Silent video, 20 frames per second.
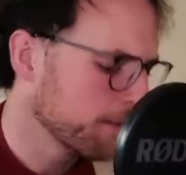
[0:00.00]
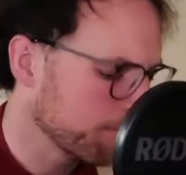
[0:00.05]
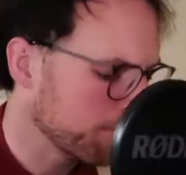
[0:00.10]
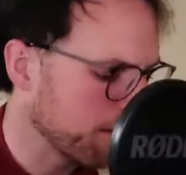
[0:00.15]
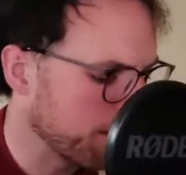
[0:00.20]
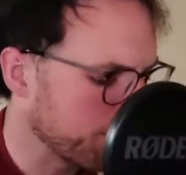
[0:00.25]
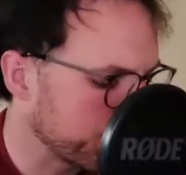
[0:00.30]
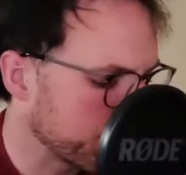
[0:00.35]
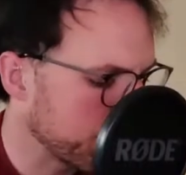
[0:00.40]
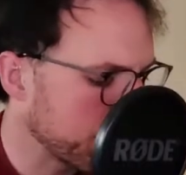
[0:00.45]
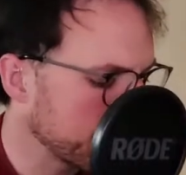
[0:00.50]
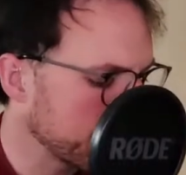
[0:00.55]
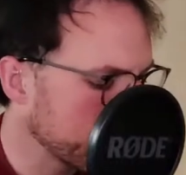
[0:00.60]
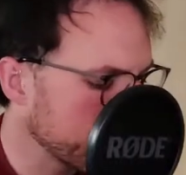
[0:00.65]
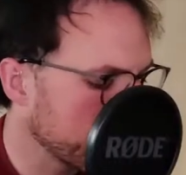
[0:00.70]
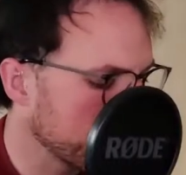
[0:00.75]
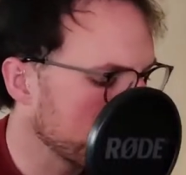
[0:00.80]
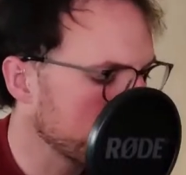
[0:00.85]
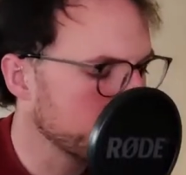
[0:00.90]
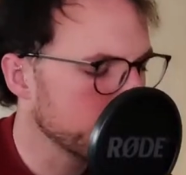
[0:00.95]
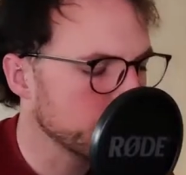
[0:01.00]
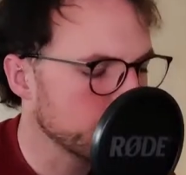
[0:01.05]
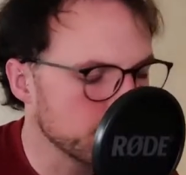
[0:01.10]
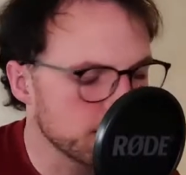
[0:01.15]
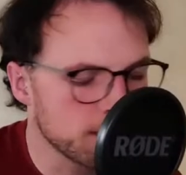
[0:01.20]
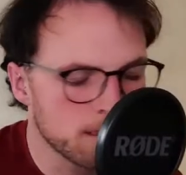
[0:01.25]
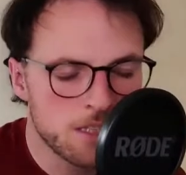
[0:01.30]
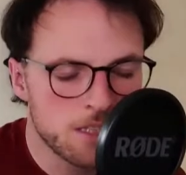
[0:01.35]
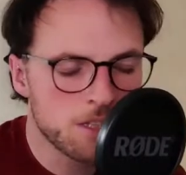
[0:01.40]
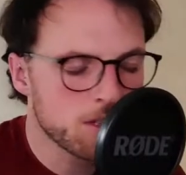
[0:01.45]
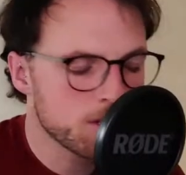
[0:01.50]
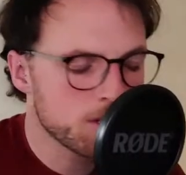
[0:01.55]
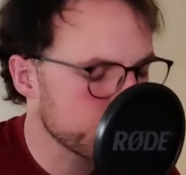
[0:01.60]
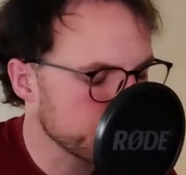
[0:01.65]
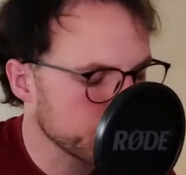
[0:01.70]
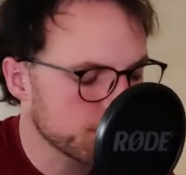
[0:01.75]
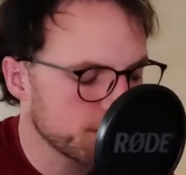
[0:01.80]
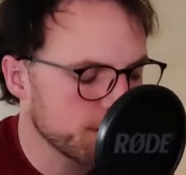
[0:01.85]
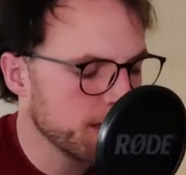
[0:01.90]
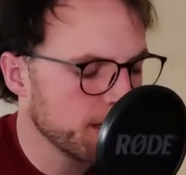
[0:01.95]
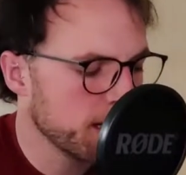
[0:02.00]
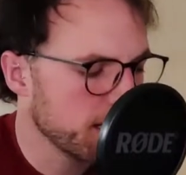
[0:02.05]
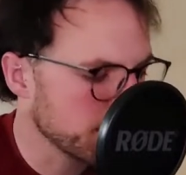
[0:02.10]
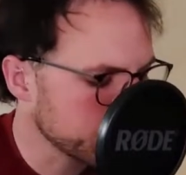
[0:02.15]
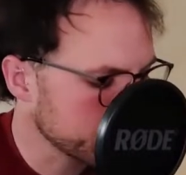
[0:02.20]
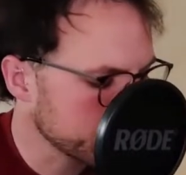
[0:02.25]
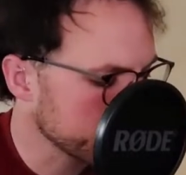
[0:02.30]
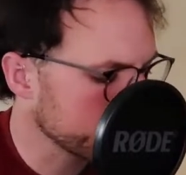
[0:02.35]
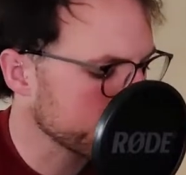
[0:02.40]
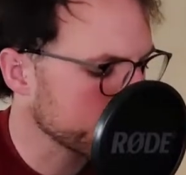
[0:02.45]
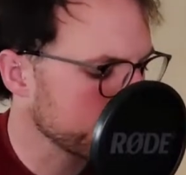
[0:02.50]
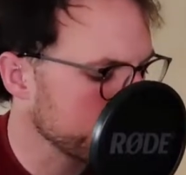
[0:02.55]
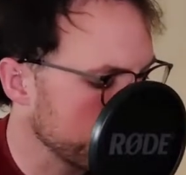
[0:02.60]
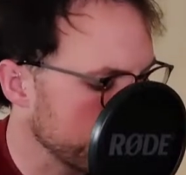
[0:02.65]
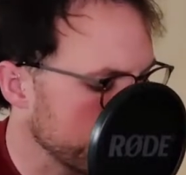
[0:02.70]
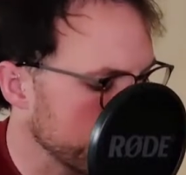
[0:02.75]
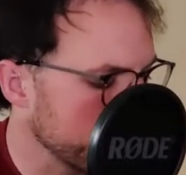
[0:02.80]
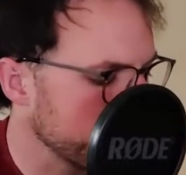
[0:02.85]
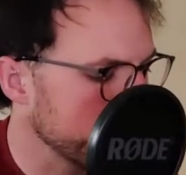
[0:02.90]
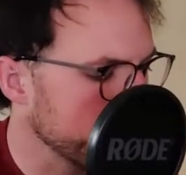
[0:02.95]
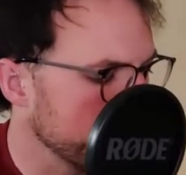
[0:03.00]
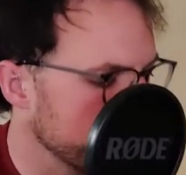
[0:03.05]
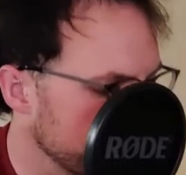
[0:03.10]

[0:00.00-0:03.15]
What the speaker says: my flatty heart should not dismay.